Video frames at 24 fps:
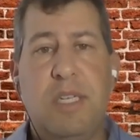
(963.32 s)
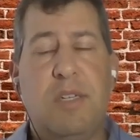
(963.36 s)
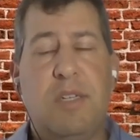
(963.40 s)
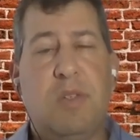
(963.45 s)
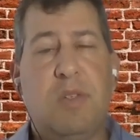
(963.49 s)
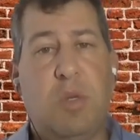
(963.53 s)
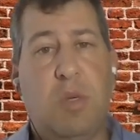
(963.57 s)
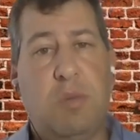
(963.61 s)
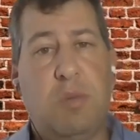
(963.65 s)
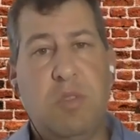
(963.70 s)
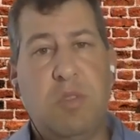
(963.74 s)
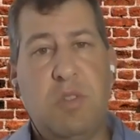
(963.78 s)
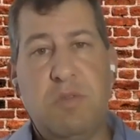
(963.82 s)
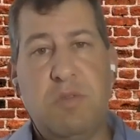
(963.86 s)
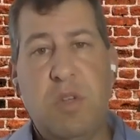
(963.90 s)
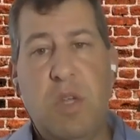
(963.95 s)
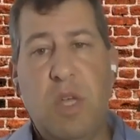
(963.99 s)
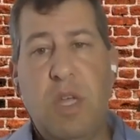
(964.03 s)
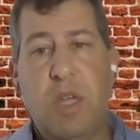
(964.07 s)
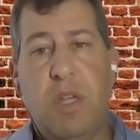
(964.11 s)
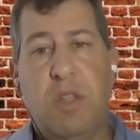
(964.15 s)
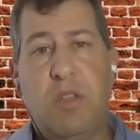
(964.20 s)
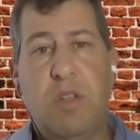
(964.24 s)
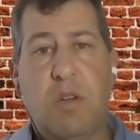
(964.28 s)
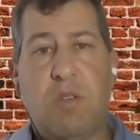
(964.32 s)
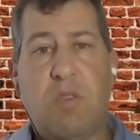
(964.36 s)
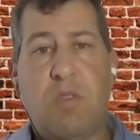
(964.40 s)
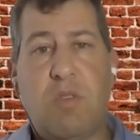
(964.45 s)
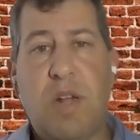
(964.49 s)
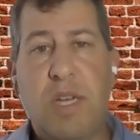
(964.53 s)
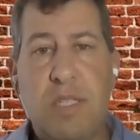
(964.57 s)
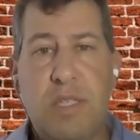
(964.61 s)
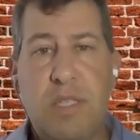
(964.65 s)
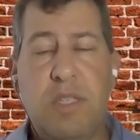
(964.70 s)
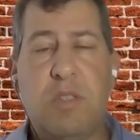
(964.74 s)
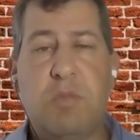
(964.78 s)
in terms of the
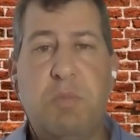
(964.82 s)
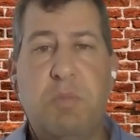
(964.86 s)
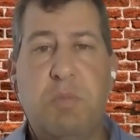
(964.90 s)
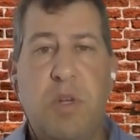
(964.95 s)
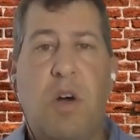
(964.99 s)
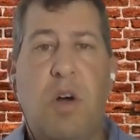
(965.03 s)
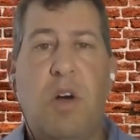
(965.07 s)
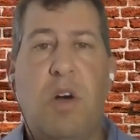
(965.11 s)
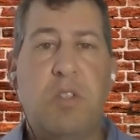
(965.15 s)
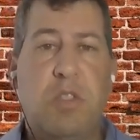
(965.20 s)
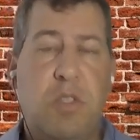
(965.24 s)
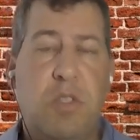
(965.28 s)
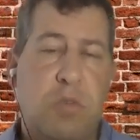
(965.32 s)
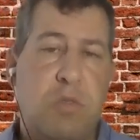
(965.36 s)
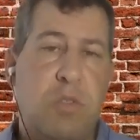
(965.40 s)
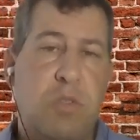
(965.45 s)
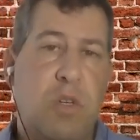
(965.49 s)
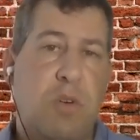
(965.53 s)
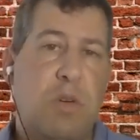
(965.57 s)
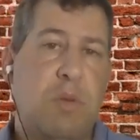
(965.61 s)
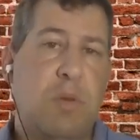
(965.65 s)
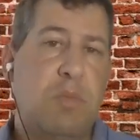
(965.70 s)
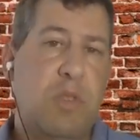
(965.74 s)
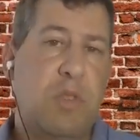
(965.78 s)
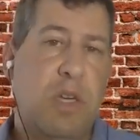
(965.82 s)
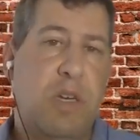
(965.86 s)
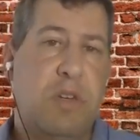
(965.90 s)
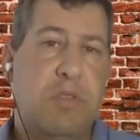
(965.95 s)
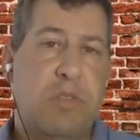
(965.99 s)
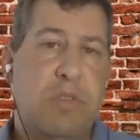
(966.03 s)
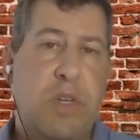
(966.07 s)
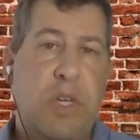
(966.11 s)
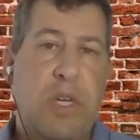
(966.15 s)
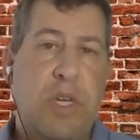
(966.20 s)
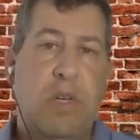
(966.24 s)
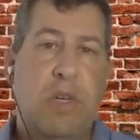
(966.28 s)
crisis, but also terms
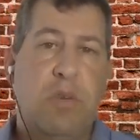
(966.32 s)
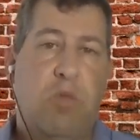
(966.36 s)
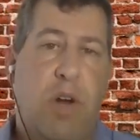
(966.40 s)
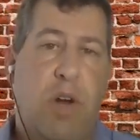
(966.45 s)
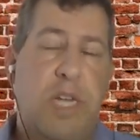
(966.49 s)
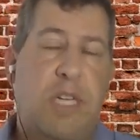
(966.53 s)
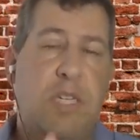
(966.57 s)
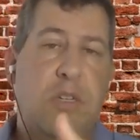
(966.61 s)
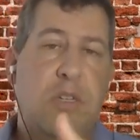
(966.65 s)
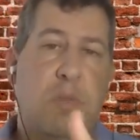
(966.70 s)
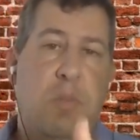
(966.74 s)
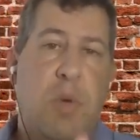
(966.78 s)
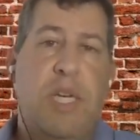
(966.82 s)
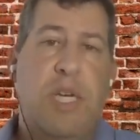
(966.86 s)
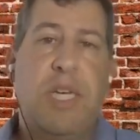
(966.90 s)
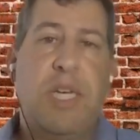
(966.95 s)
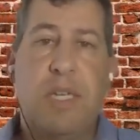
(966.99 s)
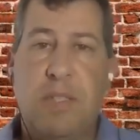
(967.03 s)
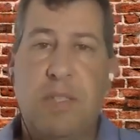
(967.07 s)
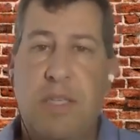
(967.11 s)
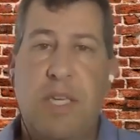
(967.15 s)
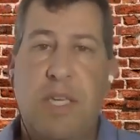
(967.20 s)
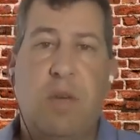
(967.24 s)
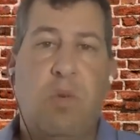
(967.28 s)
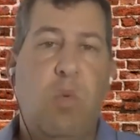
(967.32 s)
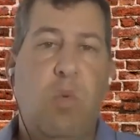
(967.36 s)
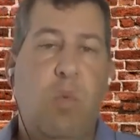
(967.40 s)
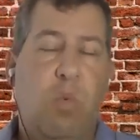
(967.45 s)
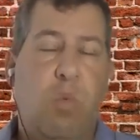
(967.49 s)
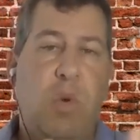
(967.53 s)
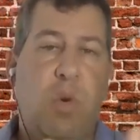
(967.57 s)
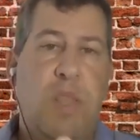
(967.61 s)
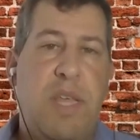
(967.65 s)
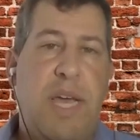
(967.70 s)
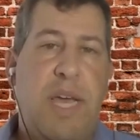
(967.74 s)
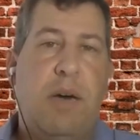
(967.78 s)
of, right, your money, it's like
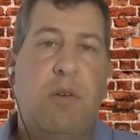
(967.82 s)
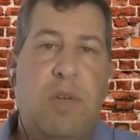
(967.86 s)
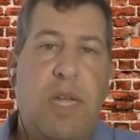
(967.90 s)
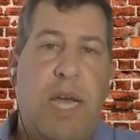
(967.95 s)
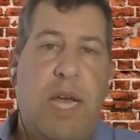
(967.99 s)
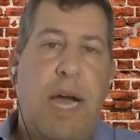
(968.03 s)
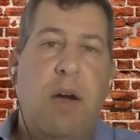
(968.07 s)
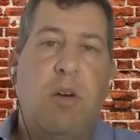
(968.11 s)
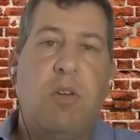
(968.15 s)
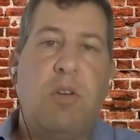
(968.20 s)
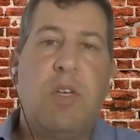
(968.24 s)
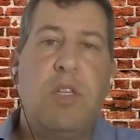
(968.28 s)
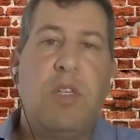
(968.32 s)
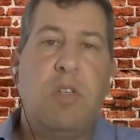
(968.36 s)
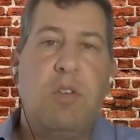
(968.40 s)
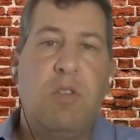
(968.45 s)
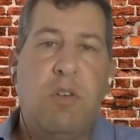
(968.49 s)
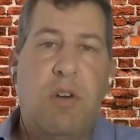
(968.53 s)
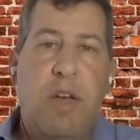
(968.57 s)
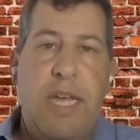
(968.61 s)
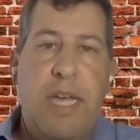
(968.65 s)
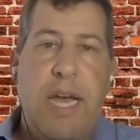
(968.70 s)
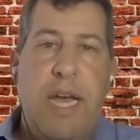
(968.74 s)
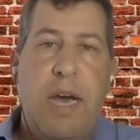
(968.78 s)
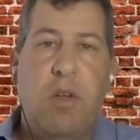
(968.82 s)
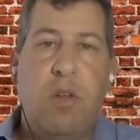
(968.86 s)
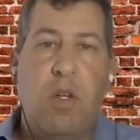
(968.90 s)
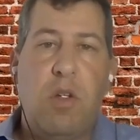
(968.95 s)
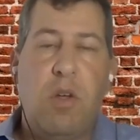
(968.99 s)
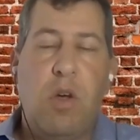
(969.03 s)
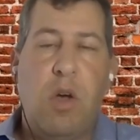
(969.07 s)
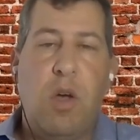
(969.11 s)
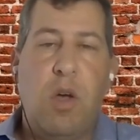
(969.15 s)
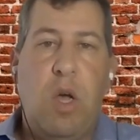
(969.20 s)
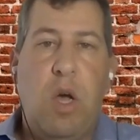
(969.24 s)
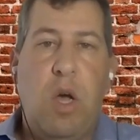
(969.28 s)
how can you lay out
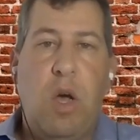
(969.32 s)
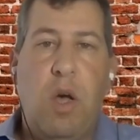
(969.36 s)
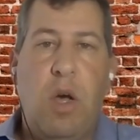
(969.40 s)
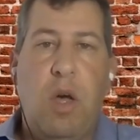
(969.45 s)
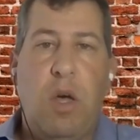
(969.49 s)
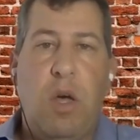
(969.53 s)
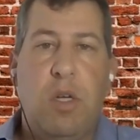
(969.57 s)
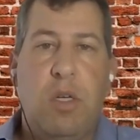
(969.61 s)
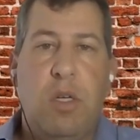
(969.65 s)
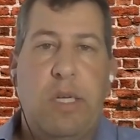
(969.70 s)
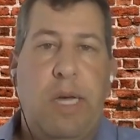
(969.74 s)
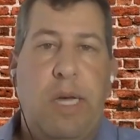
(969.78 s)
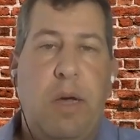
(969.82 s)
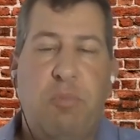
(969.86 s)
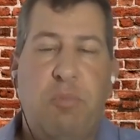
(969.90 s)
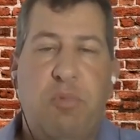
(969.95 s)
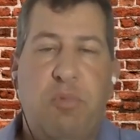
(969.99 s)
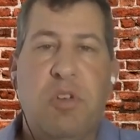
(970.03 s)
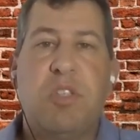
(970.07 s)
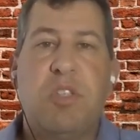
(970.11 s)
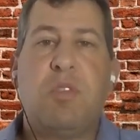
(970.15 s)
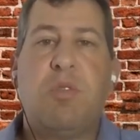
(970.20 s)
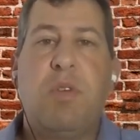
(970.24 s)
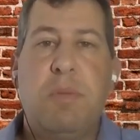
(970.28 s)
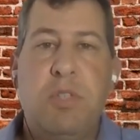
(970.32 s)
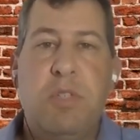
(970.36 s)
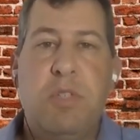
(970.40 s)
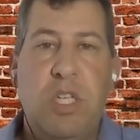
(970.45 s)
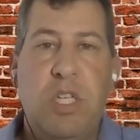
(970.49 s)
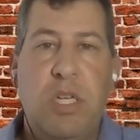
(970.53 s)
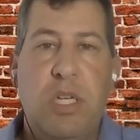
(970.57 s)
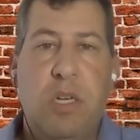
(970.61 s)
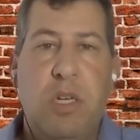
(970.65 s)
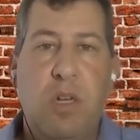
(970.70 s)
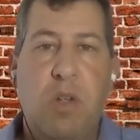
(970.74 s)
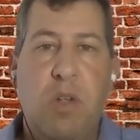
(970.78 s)
a
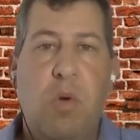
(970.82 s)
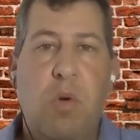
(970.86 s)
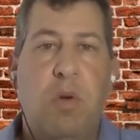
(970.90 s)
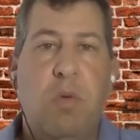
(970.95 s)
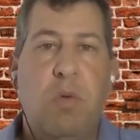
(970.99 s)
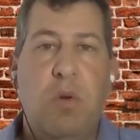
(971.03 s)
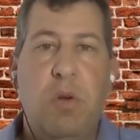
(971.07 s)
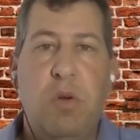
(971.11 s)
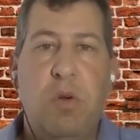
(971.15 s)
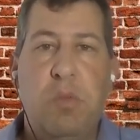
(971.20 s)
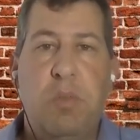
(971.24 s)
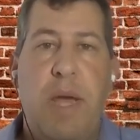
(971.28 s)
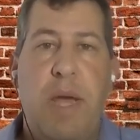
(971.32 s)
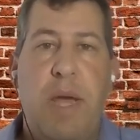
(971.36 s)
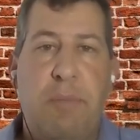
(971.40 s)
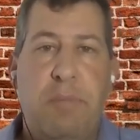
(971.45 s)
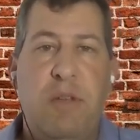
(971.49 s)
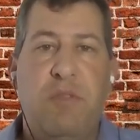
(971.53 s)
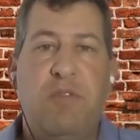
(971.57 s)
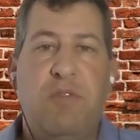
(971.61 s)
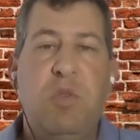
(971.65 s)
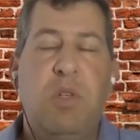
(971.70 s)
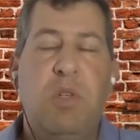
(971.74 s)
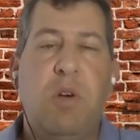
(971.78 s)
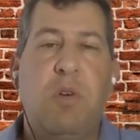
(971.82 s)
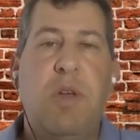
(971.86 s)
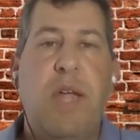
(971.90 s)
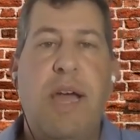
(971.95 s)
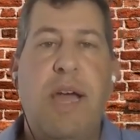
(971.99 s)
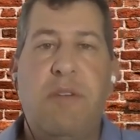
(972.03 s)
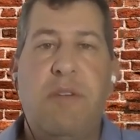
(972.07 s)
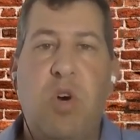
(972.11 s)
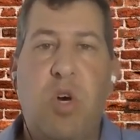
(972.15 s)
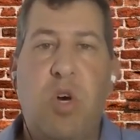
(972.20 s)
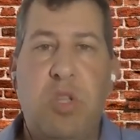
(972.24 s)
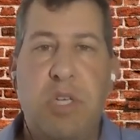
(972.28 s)
prescription or a roadmap if you don't
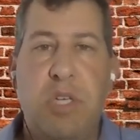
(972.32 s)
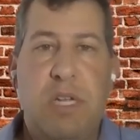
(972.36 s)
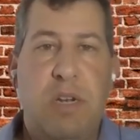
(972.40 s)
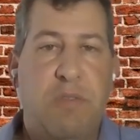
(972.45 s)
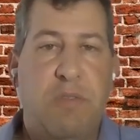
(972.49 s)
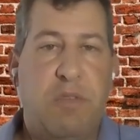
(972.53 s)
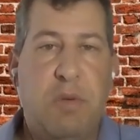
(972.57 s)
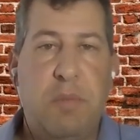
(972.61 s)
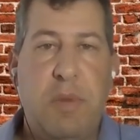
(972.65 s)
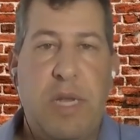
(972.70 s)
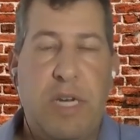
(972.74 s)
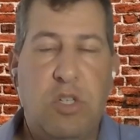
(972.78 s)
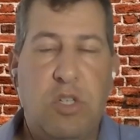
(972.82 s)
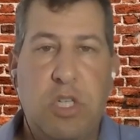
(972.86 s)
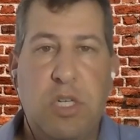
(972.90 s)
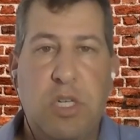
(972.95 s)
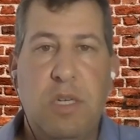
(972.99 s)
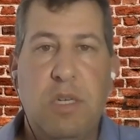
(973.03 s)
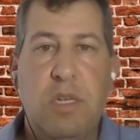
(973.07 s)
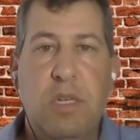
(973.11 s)
have all the information,